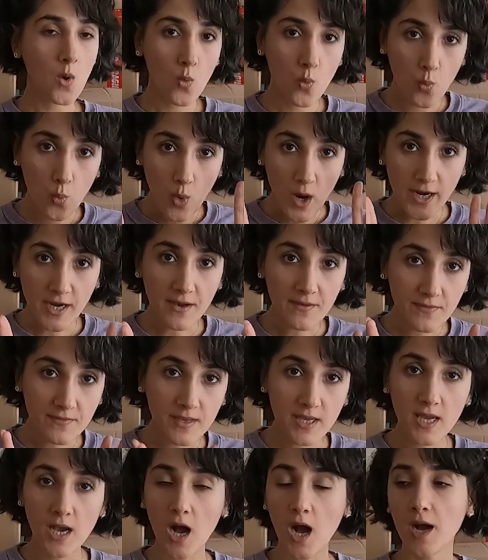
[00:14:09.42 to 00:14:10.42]
One of
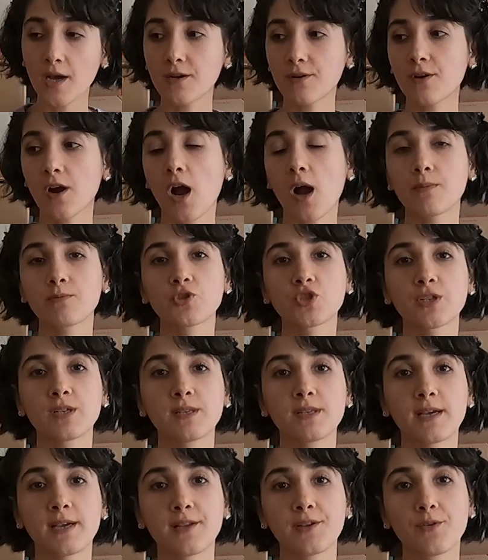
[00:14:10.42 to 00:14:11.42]
the other
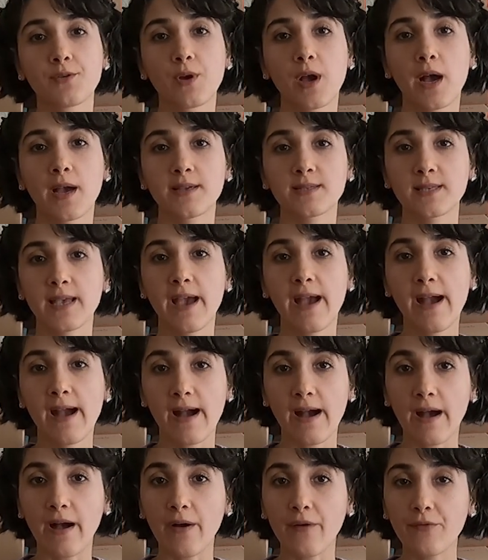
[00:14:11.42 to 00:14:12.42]
options that you guys
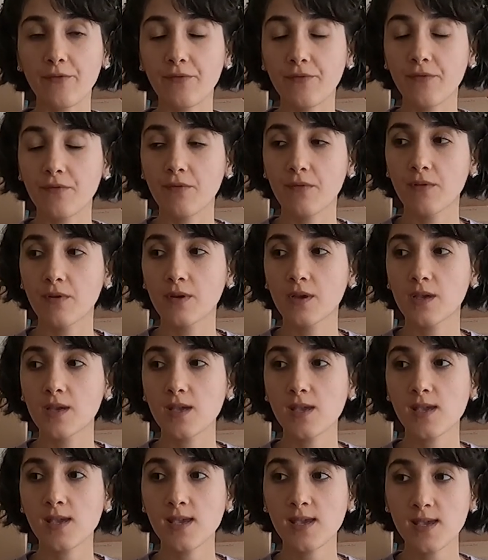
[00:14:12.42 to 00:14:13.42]
have
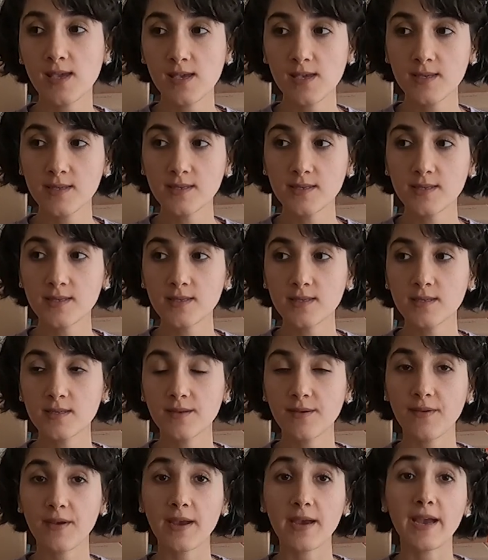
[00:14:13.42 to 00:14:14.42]
is
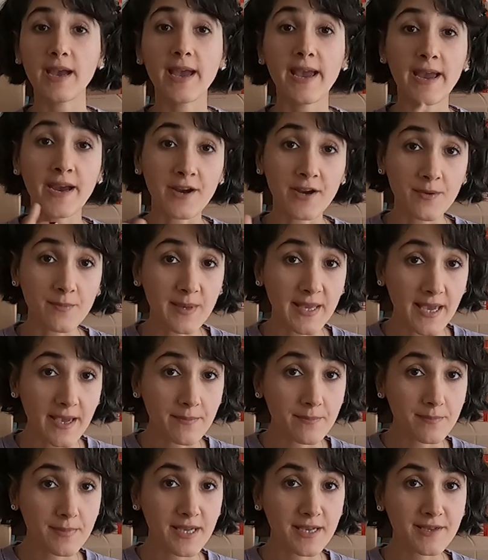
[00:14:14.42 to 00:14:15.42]

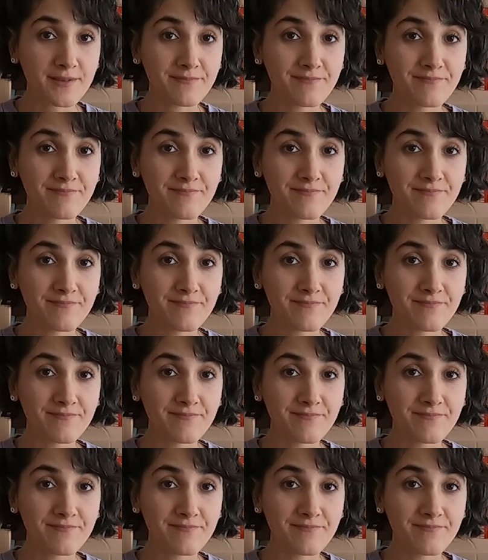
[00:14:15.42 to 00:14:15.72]
Airbnb.